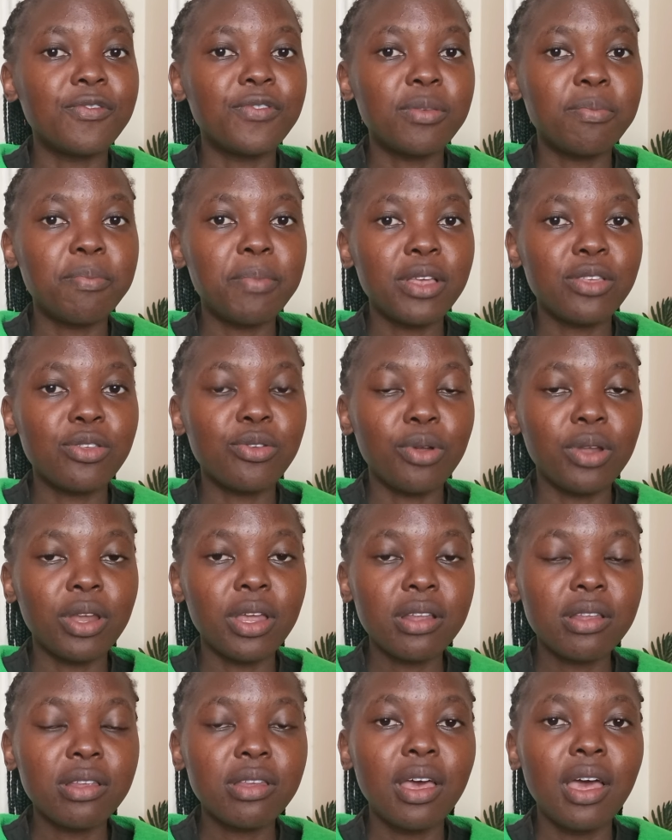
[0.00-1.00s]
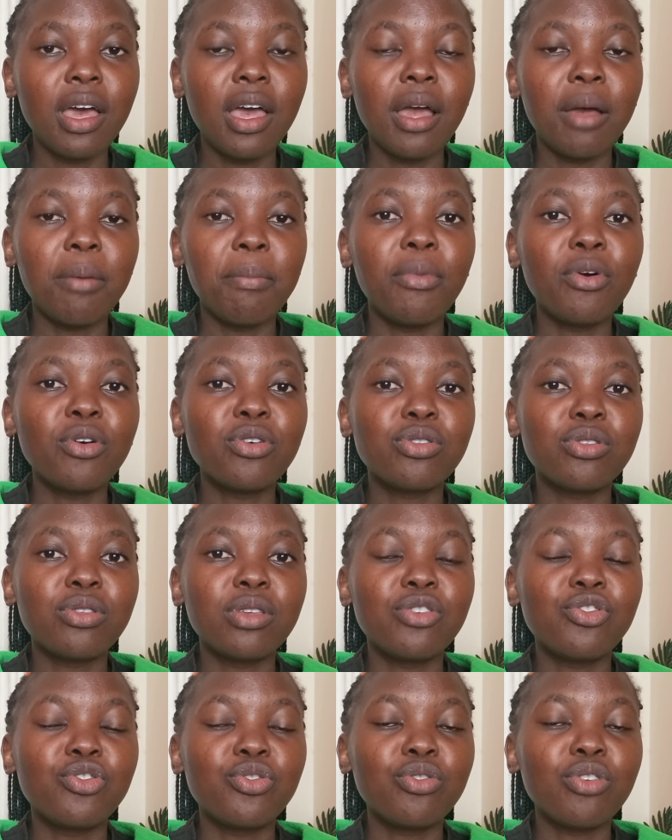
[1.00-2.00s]
space on it.
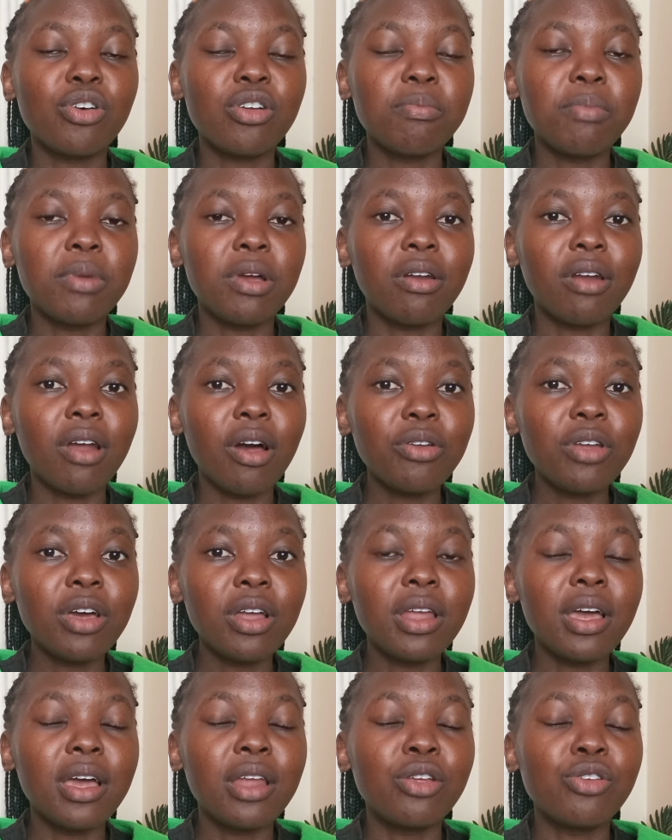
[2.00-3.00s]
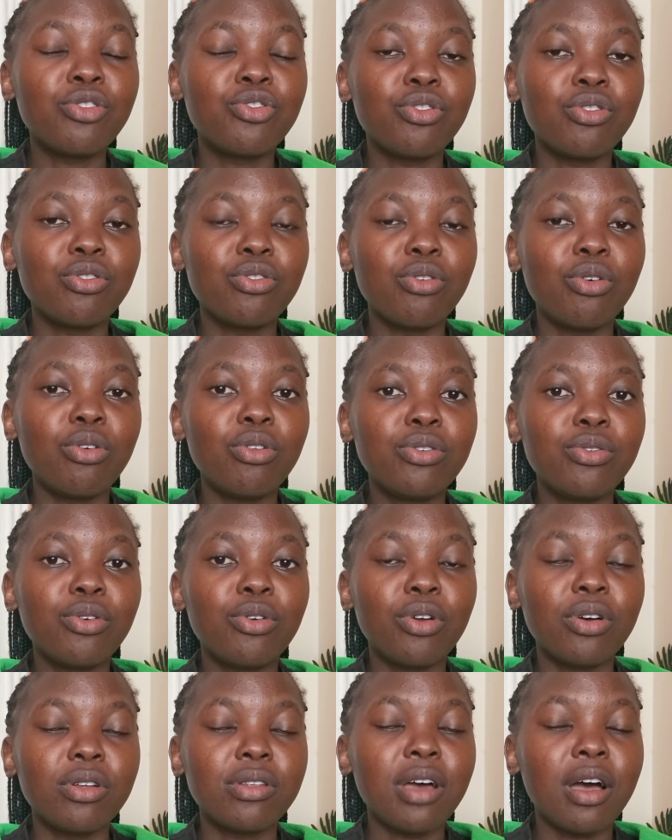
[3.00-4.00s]
It should not be crowded, and it should also not